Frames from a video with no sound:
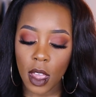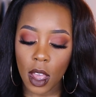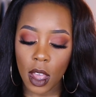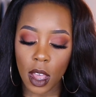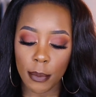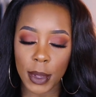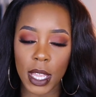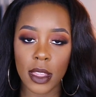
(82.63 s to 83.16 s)

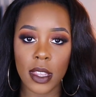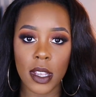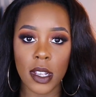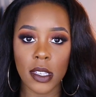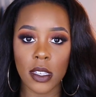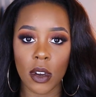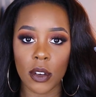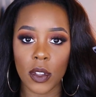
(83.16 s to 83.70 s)
Um, and
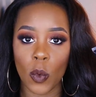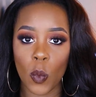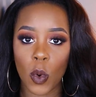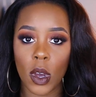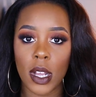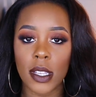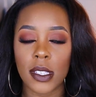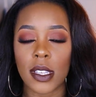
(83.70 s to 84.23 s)
these are the
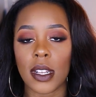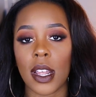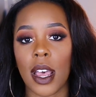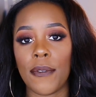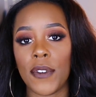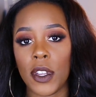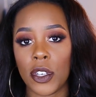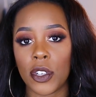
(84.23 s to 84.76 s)
ones that
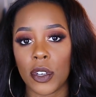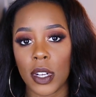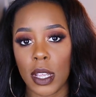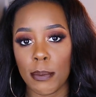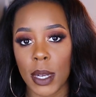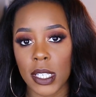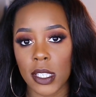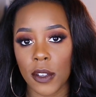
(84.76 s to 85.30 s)
I featured
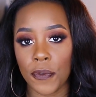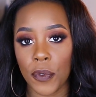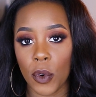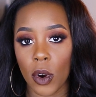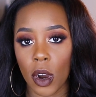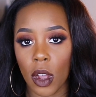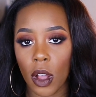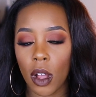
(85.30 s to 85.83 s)
in my
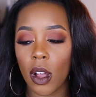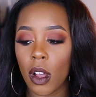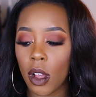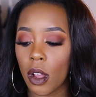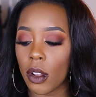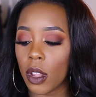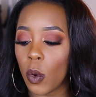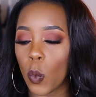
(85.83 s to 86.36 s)
Sephora
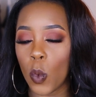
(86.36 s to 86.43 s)
haul.